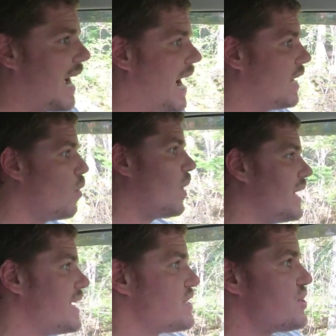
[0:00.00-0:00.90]
I don't
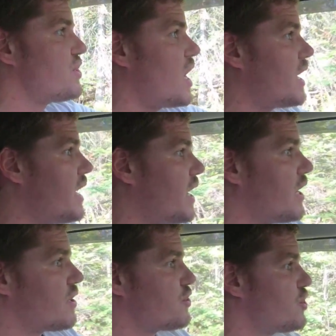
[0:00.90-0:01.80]
want to get stuck
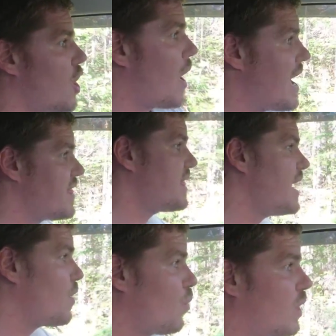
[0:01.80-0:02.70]
here. So I
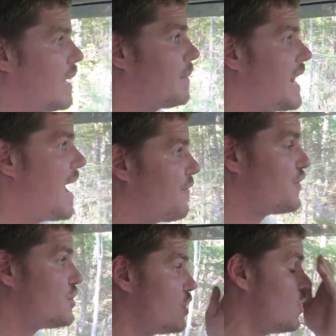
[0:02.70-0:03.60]
think what I'm gonna have
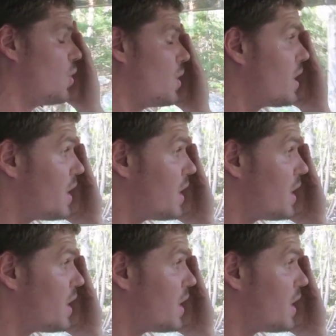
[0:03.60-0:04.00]
to do